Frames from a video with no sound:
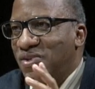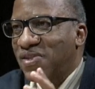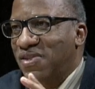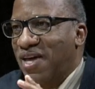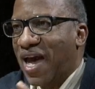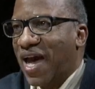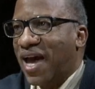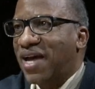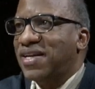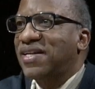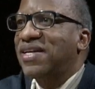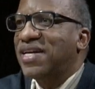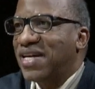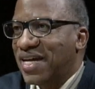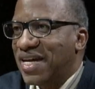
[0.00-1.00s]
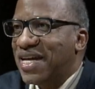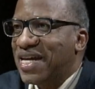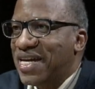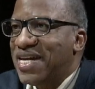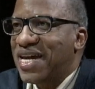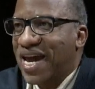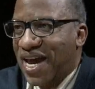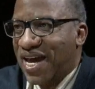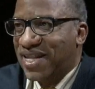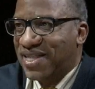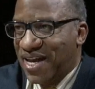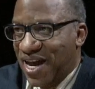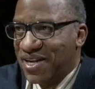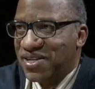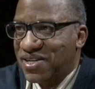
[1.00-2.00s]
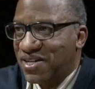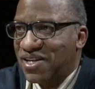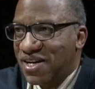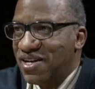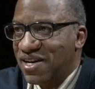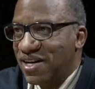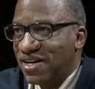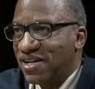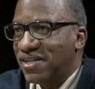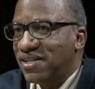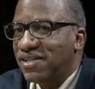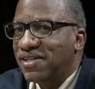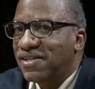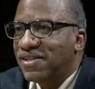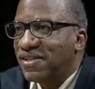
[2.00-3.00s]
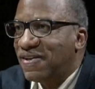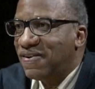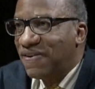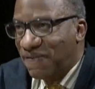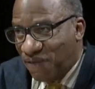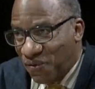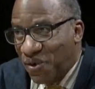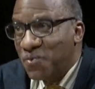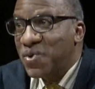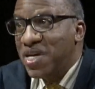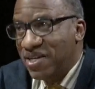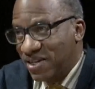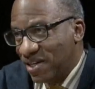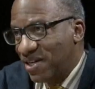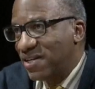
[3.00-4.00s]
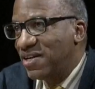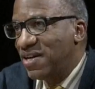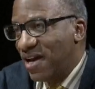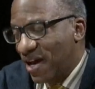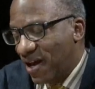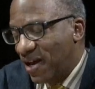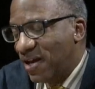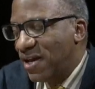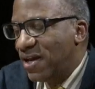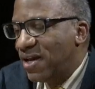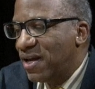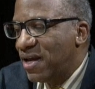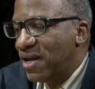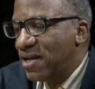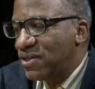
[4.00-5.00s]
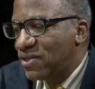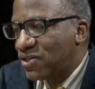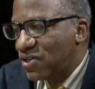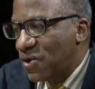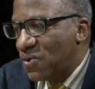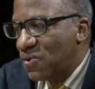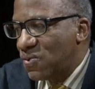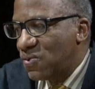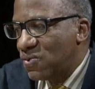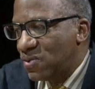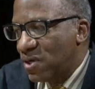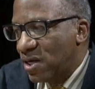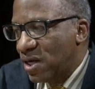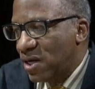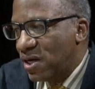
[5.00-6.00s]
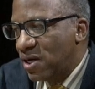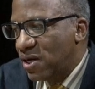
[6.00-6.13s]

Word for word: that something was, he had that right, gun. For a reason. For a reason, yeah. And so, uh,